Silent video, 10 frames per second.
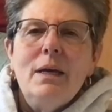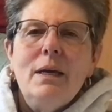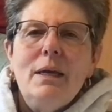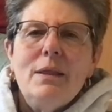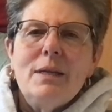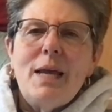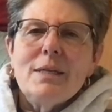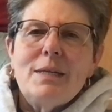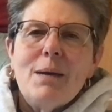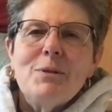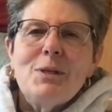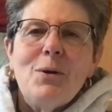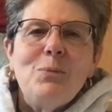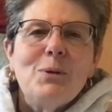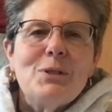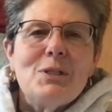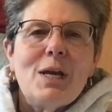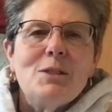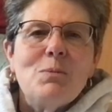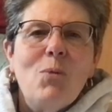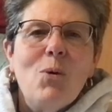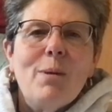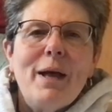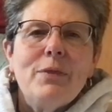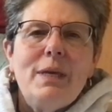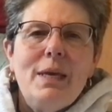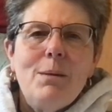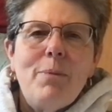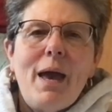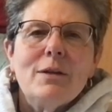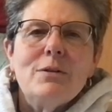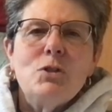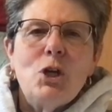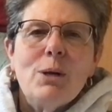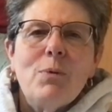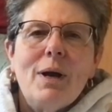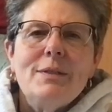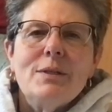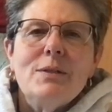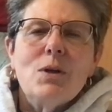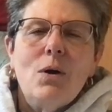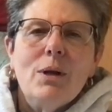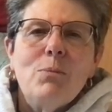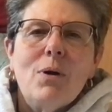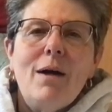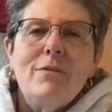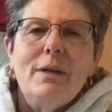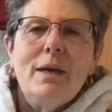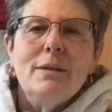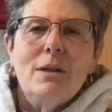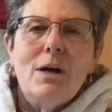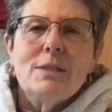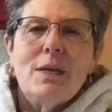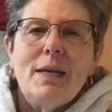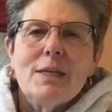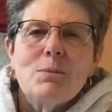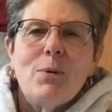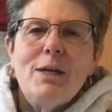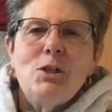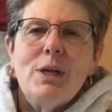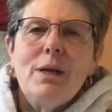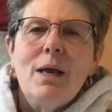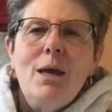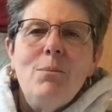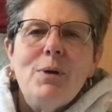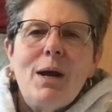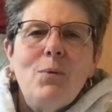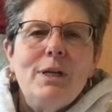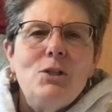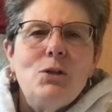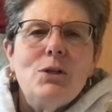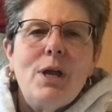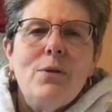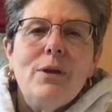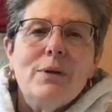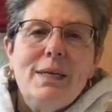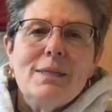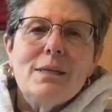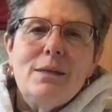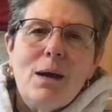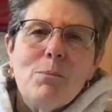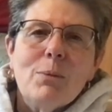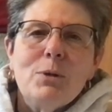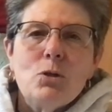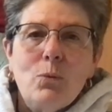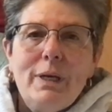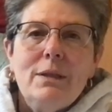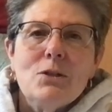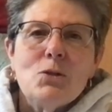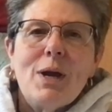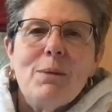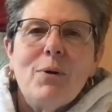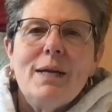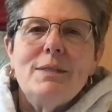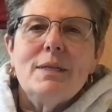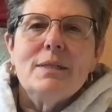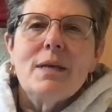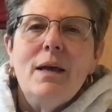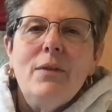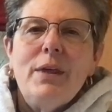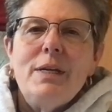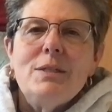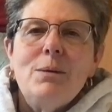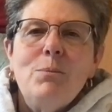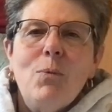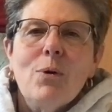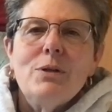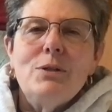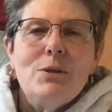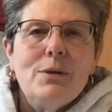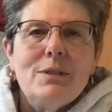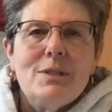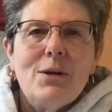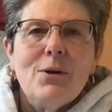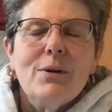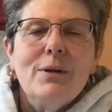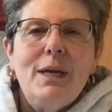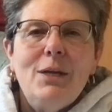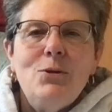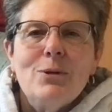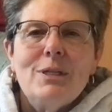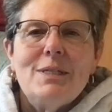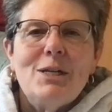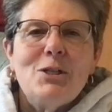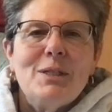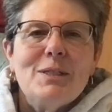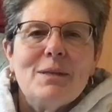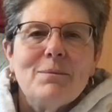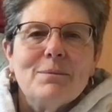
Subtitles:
In the next episode, we'll discuss more about the impact of share prices on profit and loss at expiration. But I wanted you to know there is a number between the strike prices that is important to consider in your decisions.